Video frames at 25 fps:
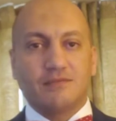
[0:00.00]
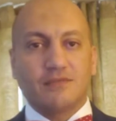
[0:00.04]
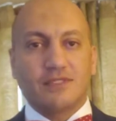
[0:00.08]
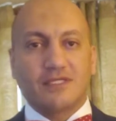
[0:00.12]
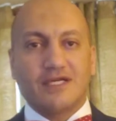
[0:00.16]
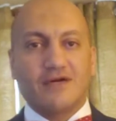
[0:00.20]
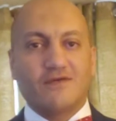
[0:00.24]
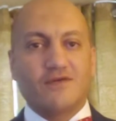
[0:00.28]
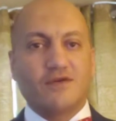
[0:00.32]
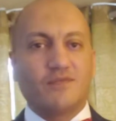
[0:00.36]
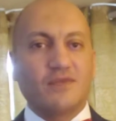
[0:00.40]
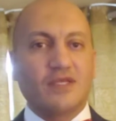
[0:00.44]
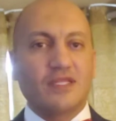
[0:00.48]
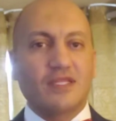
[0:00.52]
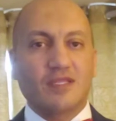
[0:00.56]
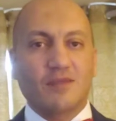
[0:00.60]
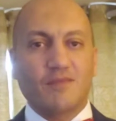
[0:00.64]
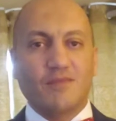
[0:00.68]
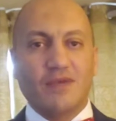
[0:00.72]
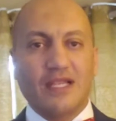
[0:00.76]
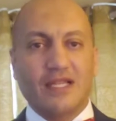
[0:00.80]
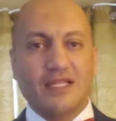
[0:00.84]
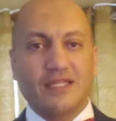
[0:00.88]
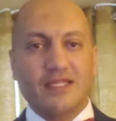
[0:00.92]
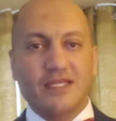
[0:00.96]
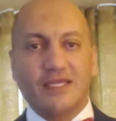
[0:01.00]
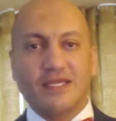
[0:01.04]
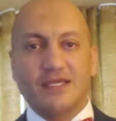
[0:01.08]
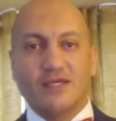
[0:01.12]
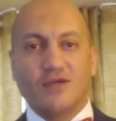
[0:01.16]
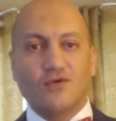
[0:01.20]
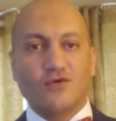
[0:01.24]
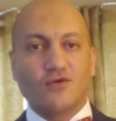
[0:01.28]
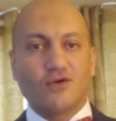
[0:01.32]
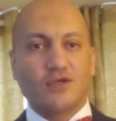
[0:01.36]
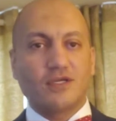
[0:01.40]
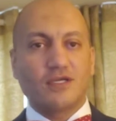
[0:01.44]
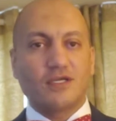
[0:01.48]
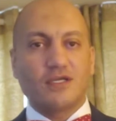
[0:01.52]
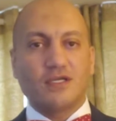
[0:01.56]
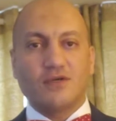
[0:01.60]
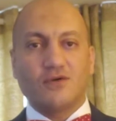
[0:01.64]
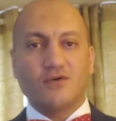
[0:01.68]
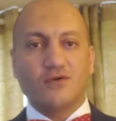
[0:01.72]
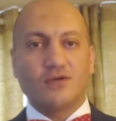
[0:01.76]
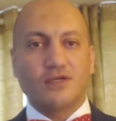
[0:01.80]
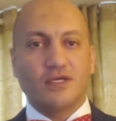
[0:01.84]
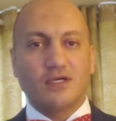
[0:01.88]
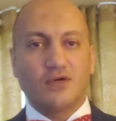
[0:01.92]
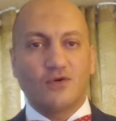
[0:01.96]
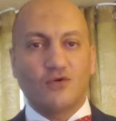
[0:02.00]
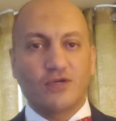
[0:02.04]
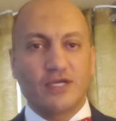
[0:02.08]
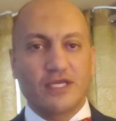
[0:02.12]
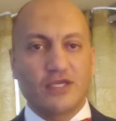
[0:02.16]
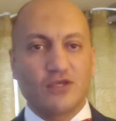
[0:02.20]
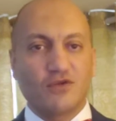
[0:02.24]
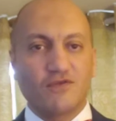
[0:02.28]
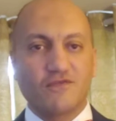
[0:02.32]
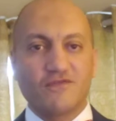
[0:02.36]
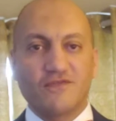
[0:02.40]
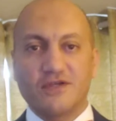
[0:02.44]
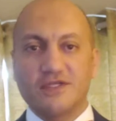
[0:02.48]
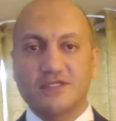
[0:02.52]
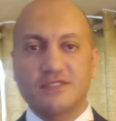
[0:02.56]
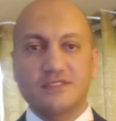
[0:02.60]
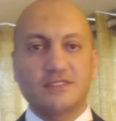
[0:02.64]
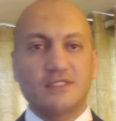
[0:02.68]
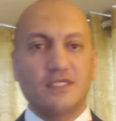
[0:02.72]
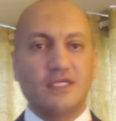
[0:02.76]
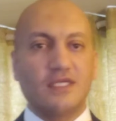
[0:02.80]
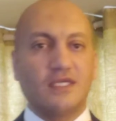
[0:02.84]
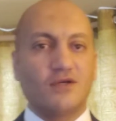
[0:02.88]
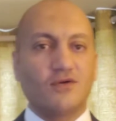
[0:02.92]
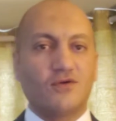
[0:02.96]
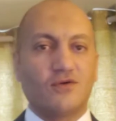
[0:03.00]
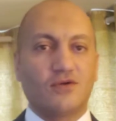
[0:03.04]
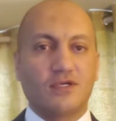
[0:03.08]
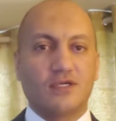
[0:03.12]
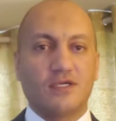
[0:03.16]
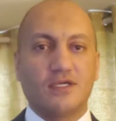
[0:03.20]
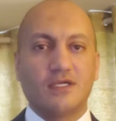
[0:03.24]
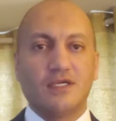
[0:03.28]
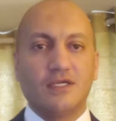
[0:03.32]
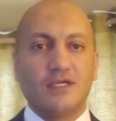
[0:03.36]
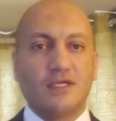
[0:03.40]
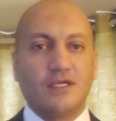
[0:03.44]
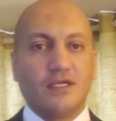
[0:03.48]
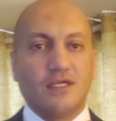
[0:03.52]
government building or a university or